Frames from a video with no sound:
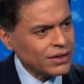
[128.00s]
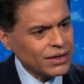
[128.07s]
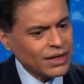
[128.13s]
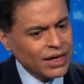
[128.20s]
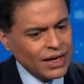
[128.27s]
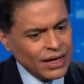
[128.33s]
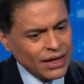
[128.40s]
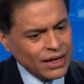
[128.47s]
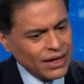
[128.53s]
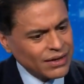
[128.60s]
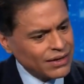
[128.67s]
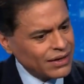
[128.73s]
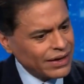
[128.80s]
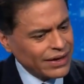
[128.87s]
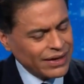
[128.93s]

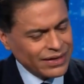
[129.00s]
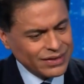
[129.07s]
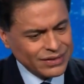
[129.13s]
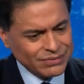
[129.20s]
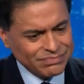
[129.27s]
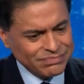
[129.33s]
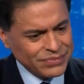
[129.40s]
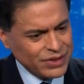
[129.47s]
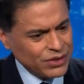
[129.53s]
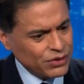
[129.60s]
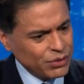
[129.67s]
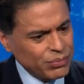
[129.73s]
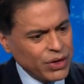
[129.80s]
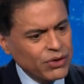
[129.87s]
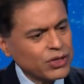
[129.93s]
and
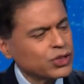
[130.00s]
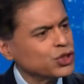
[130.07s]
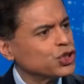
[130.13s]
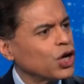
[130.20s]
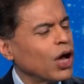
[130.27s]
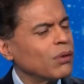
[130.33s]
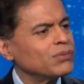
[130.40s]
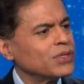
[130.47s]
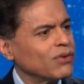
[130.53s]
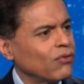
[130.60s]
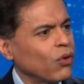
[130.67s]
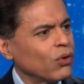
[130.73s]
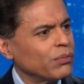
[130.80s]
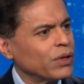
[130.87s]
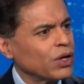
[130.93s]
the American jobs have
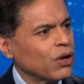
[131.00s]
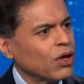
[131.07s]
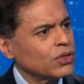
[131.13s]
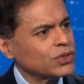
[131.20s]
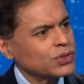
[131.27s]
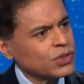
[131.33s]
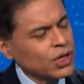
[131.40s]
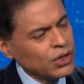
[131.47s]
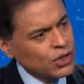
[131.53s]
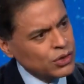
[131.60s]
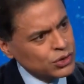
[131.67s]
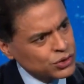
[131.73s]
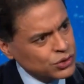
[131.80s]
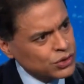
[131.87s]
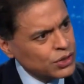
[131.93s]
all been lost
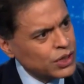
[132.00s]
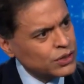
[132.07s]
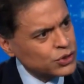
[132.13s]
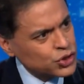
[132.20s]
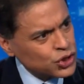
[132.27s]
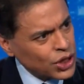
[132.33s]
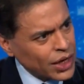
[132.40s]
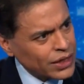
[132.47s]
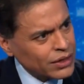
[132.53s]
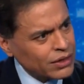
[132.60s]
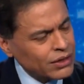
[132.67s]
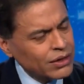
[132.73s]
in China,